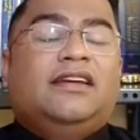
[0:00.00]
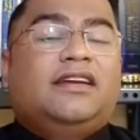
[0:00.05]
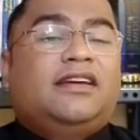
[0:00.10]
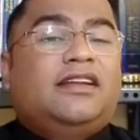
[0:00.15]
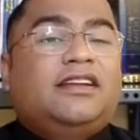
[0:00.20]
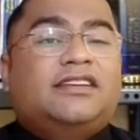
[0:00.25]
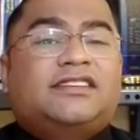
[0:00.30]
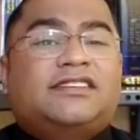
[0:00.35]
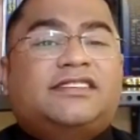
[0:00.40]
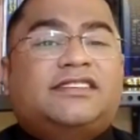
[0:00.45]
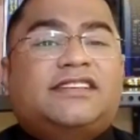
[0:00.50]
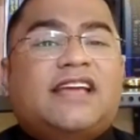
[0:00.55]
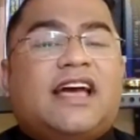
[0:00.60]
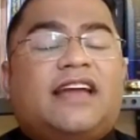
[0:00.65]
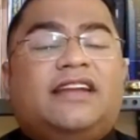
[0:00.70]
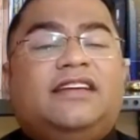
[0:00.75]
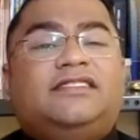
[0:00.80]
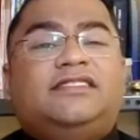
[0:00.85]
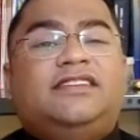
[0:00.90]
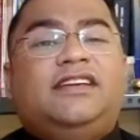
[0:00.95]

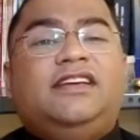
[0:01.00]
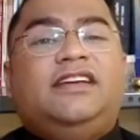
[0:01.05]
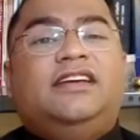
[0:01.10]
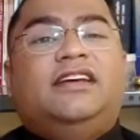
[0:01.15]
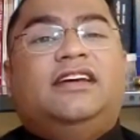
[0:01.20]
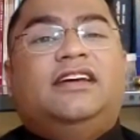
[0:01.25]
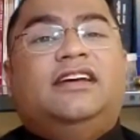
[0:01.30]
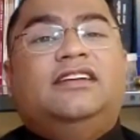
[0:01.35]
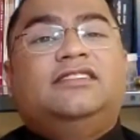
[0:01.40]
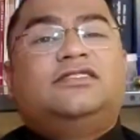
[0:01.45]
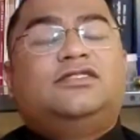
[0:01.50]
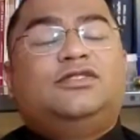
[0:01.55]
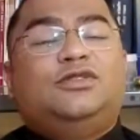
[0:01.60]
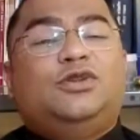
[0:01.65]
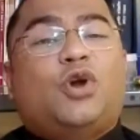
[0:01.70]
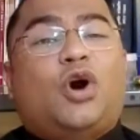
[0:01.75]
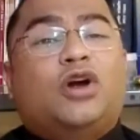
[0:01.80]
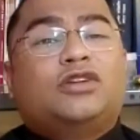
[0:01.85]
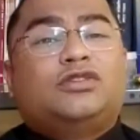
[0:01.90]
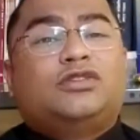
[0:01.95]
Christianity is
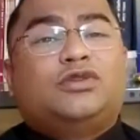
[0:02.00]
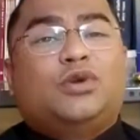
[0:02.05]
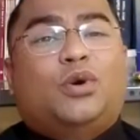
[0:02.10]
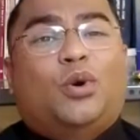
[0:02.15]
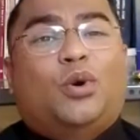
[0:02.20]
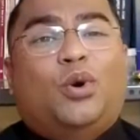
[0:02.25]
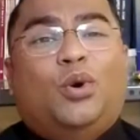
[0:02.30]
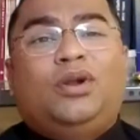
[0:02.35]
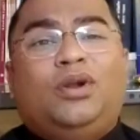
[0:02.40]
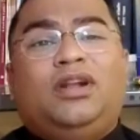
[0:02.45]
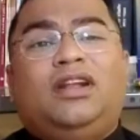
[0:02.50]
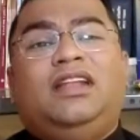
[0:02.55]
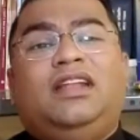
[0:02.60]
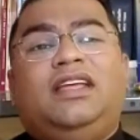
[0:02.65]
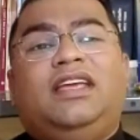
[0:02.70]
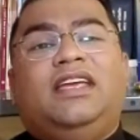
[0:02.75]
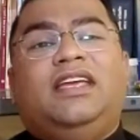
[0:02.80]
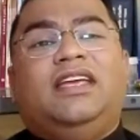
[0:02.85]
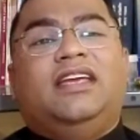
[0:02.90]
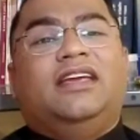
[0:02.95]
not
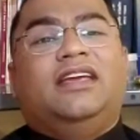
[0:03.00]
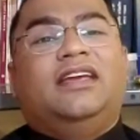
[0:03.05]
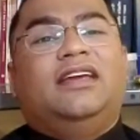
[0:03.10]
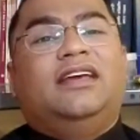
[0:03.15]
only